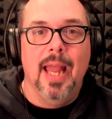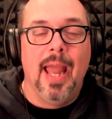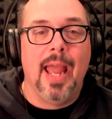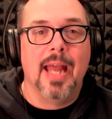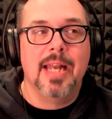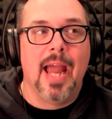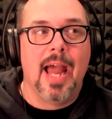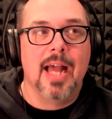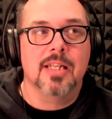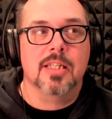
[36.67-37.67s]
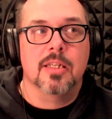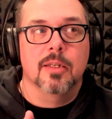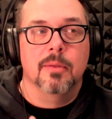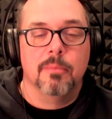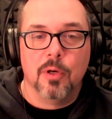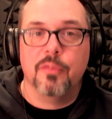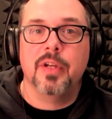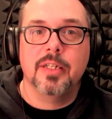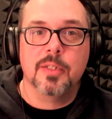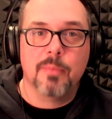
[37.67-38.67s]
and as
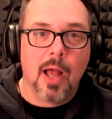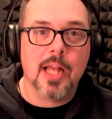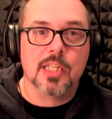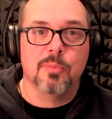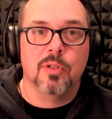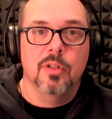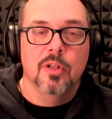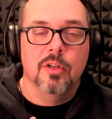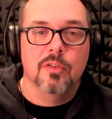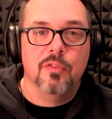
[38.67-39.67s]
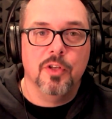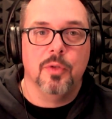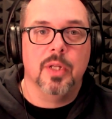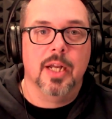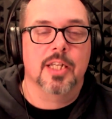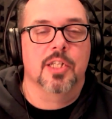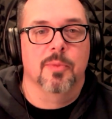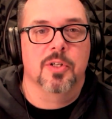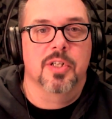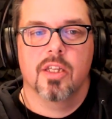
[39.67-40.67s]
perfect as possible for you, the
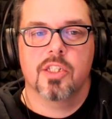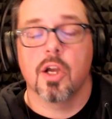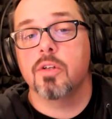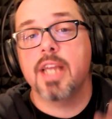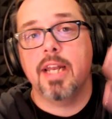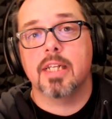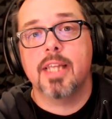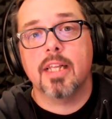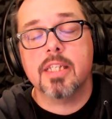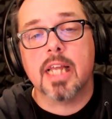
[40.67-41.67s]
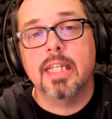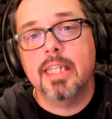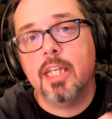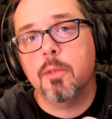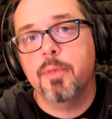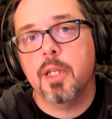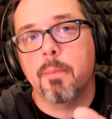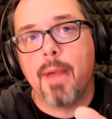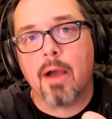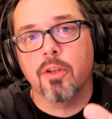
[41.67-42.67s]
customers. So Dana, tell us a little bit
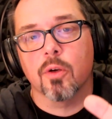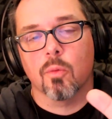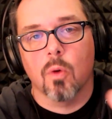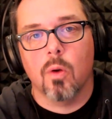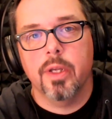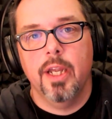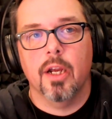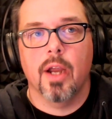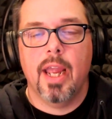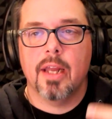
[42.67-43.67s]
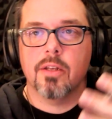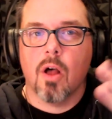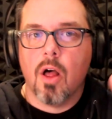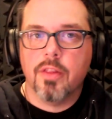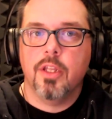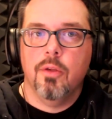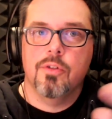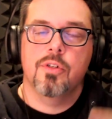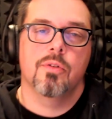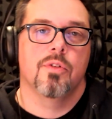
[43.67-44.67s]
about your role here and all that
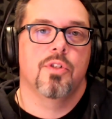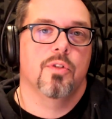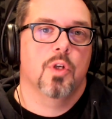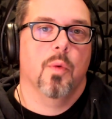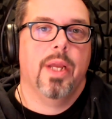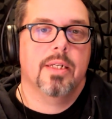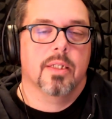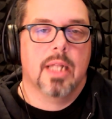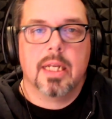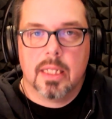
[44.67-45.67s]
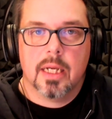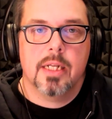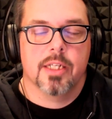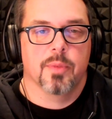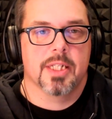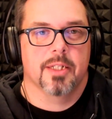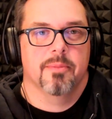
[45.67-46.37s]
you do to create a lot of the content we see.